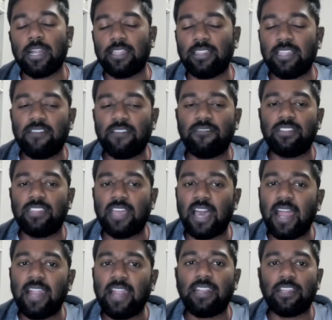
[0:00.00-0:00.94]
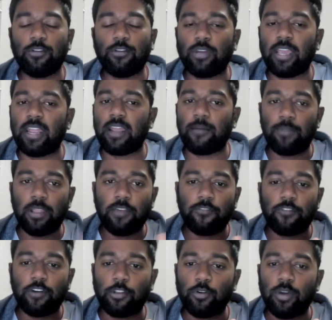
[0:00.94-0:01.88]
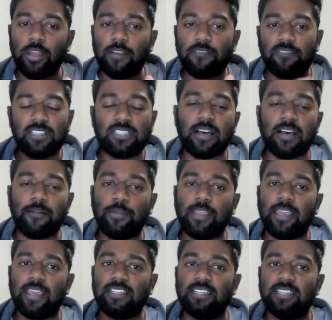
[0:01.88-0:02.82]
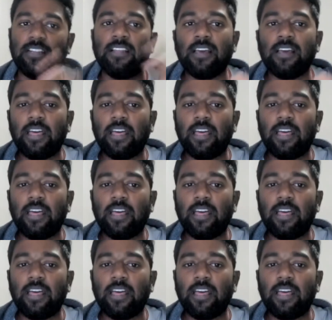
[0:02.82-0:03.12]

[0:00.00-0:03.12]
and then with that you can apply for your visa application.